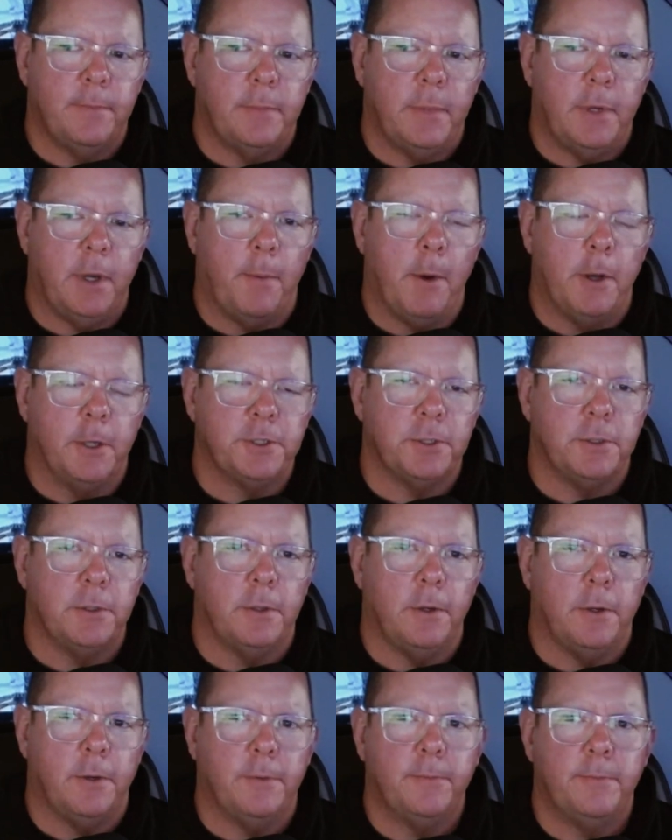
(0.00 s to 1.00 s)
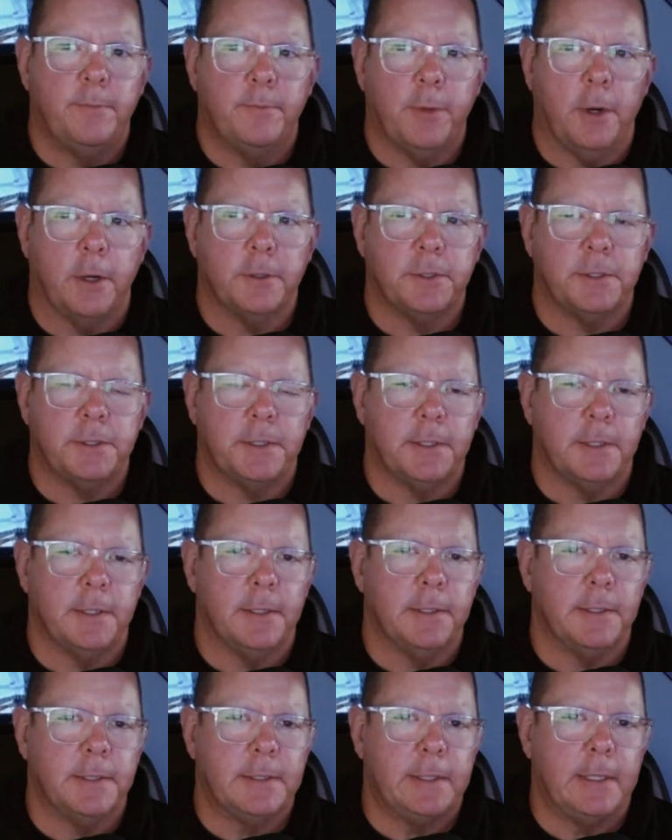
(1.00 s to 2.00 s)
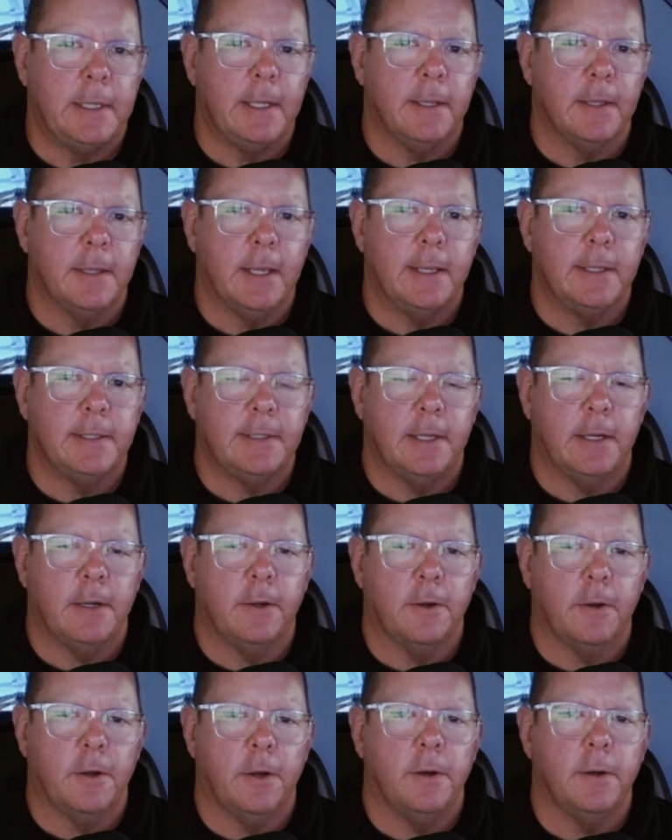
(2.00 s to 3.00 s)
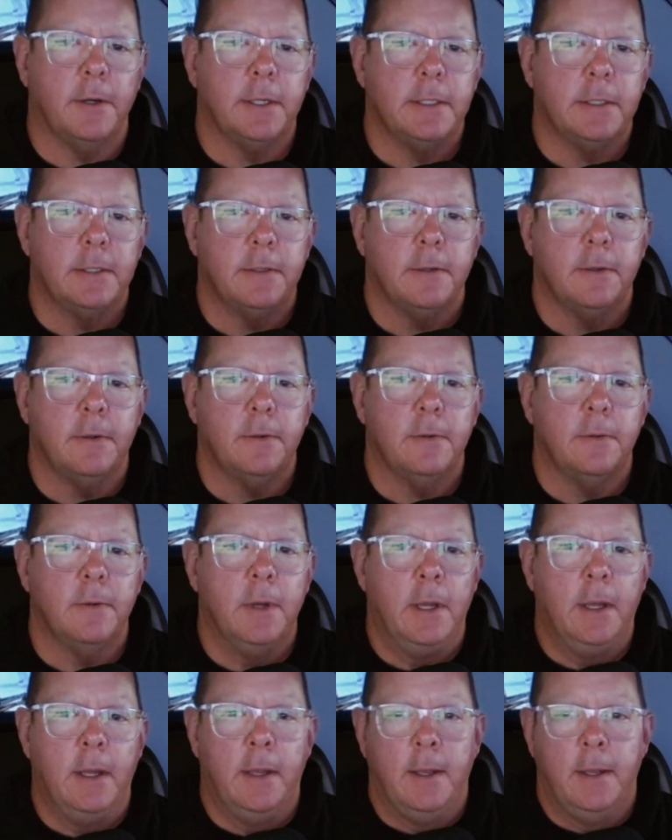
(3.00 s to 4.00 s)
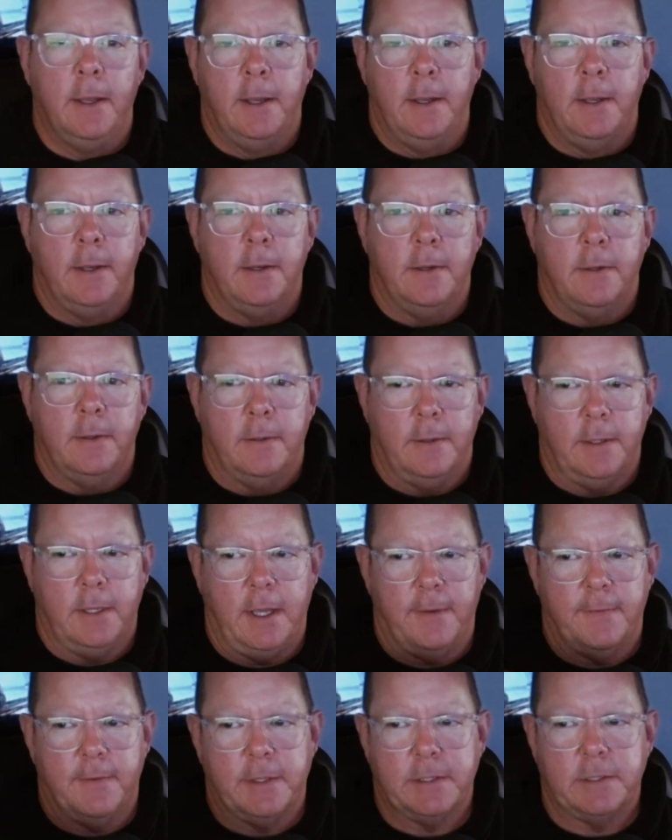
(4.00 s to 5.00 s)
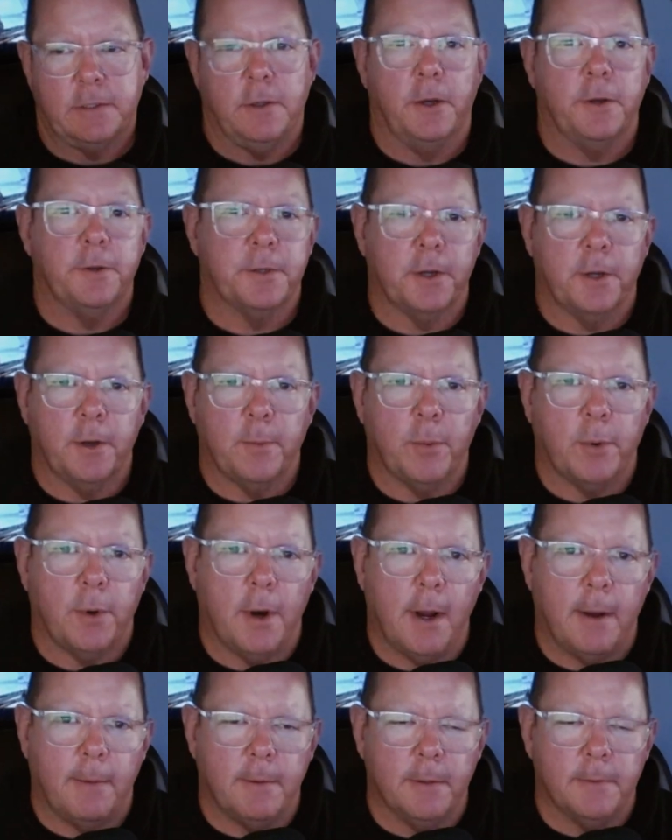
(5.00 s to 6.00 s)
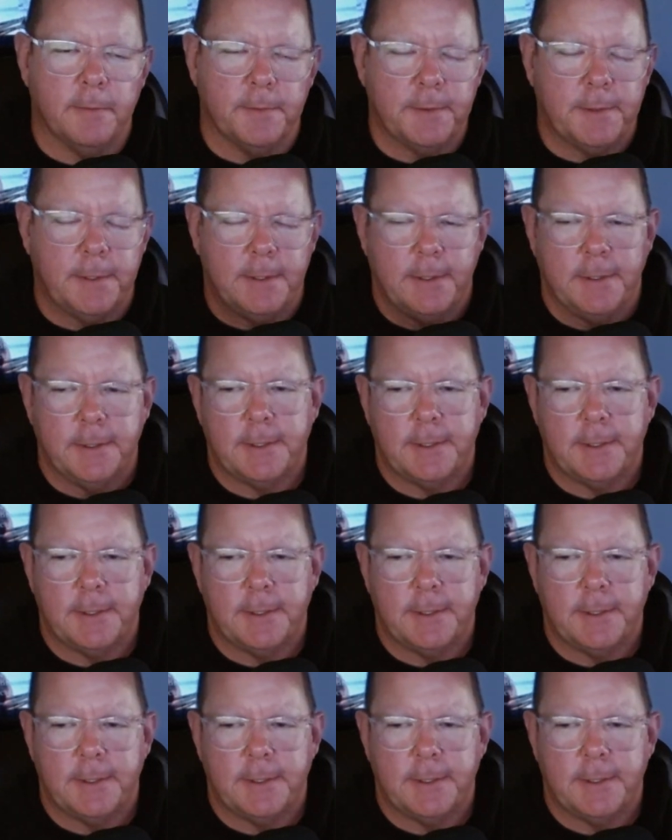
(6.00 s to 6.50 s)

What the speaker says: emotional purchases and things that are going to give us long-term problems.